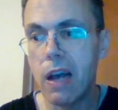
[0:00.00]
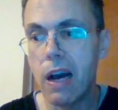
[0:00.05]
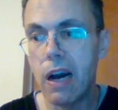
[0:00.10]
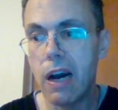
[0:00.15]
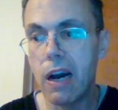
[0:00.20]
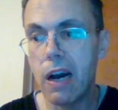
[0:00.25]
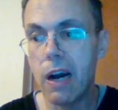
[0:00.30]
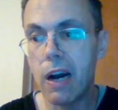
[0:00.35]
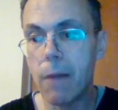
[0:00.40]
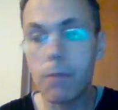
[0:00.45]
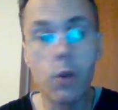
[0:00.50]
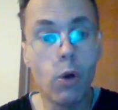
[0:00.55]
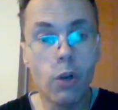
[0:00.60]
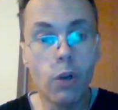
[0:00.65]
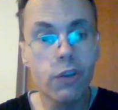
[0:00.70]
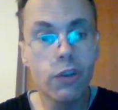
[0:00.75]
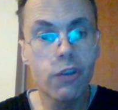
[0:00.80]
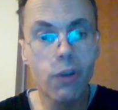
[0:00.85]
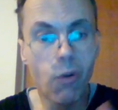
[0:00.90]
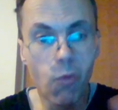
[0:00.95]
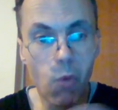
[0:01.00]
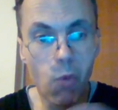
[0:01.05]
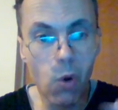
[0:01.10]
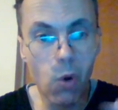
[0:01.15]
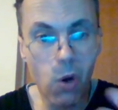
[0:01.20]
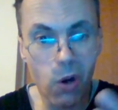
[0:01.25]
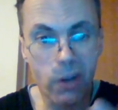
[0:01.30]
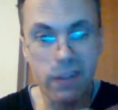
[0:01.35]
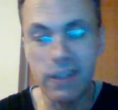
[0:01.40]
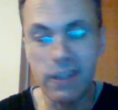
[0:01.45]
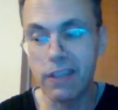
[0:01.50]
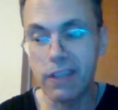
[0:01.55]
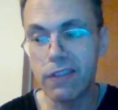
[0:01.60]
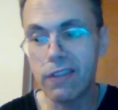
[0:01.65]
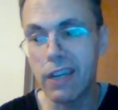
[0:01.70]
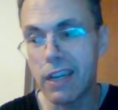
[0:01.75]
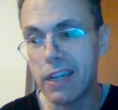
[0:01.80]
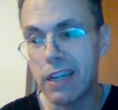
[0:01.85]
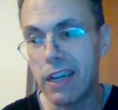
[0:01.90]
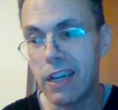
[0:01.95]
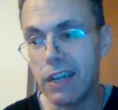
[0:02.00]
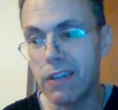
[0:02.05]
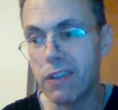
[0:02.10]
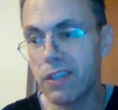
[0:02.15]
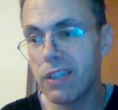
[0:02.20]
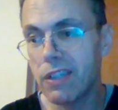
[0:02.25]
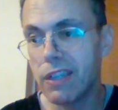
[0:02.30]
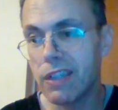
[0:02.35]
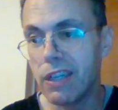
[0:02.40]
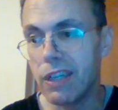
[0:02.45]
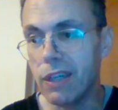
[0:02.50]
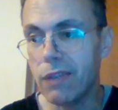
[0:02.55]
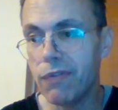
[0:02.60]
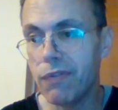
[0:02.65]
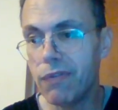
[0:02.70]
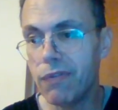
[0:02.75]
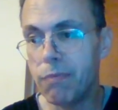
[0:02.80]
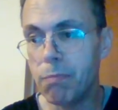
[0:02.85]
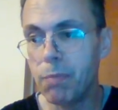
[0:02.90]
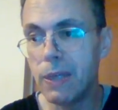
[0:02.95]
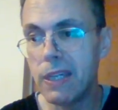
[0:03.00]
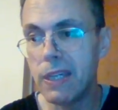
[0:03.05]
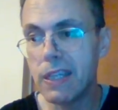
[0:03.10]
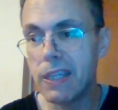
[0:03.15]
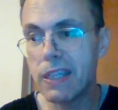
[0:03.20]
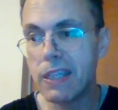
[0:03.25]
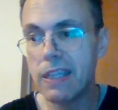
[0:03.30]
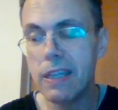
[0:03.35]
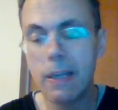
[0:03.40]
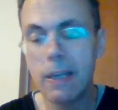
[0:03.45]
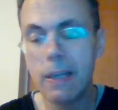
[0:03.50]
Uh, also, walk does that kind of stuff. But